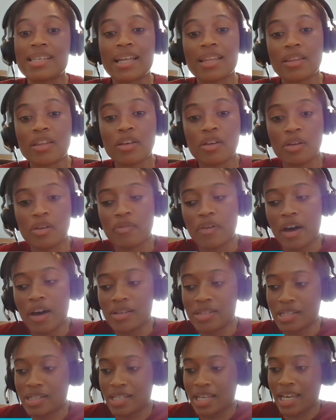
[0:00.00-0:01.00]
at the
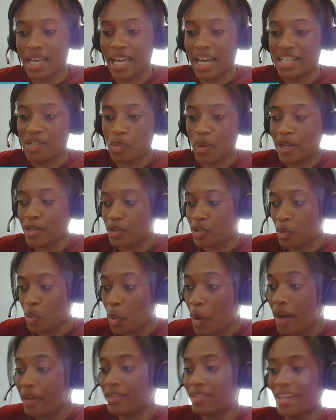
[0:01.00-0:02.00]
university and went to
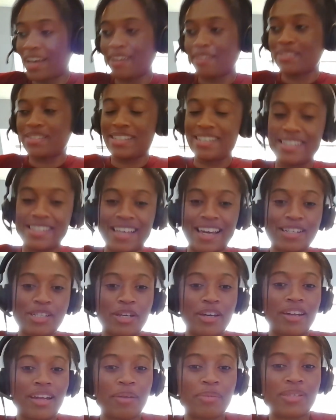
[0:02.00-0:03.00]
one counselling
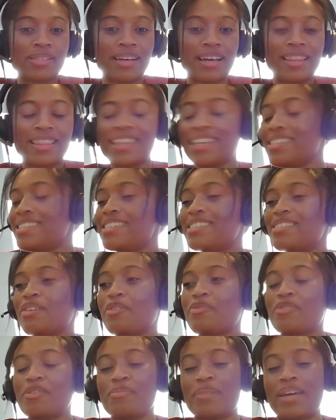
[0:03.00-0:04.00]
session and was like, this is
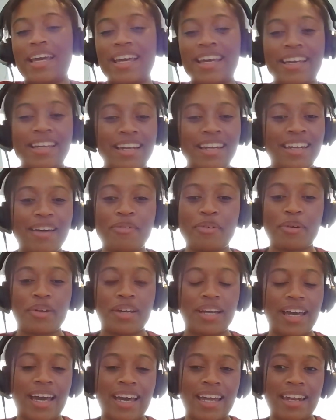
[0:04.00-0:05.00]
not for me, never
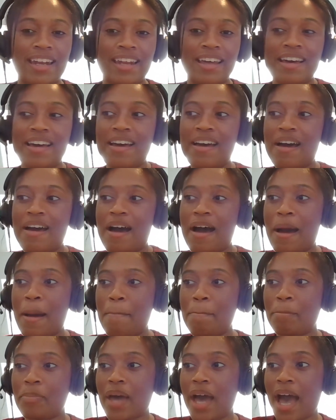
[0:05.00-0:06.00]
again,
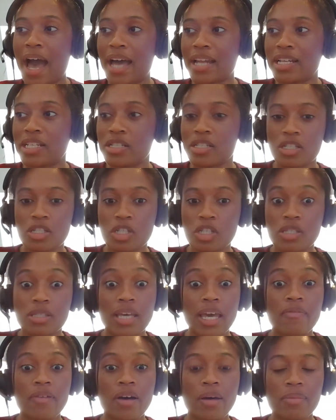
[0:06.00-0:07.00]
and just
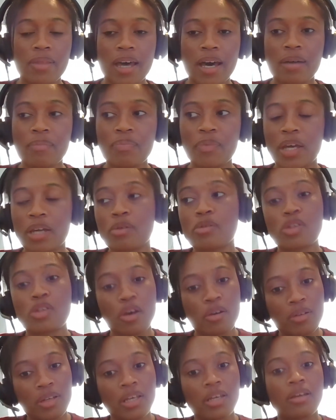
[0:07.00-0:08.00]
gave up there. And it was
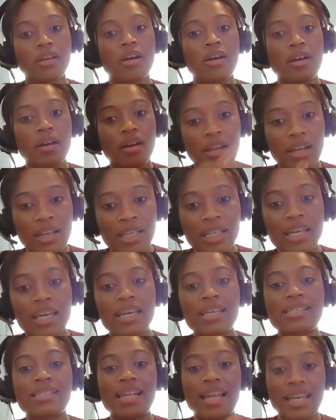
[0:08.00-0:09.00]
only
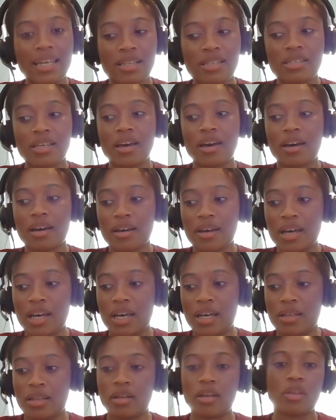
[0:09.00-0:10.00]
years later
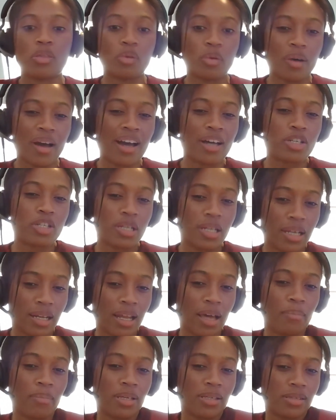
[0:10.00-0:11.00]
then I thought, actually,
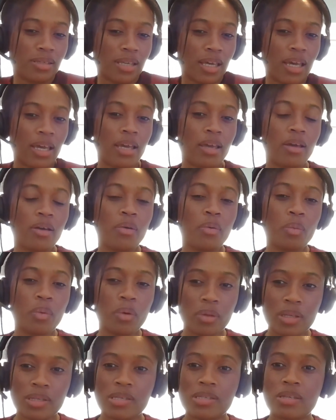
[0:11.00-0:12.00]
let me see
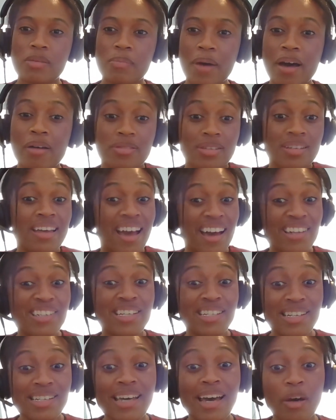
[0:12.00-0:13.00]
what this is about. And it
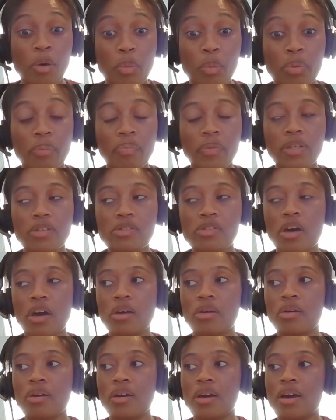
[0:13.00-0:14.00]
actually did help.
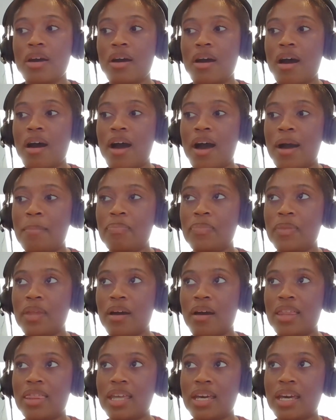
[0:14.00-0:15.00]
So I
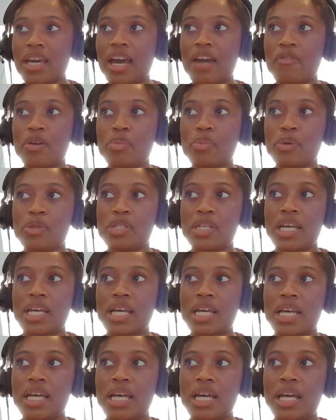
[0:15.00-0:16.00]
think
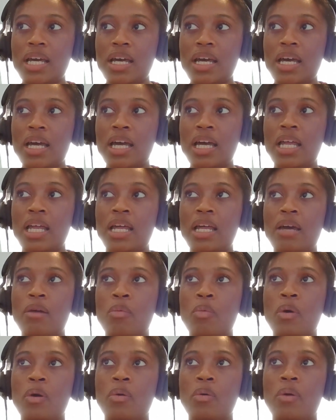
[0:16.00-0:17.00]
everybody
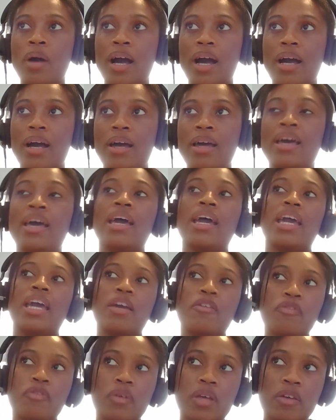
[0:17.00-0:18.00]
will,
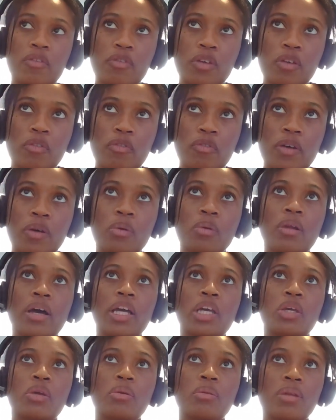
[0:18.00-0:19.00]
if you feel
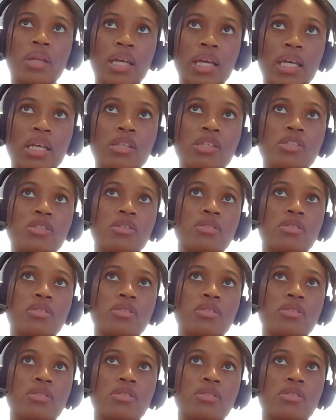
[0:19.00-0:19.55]
like you need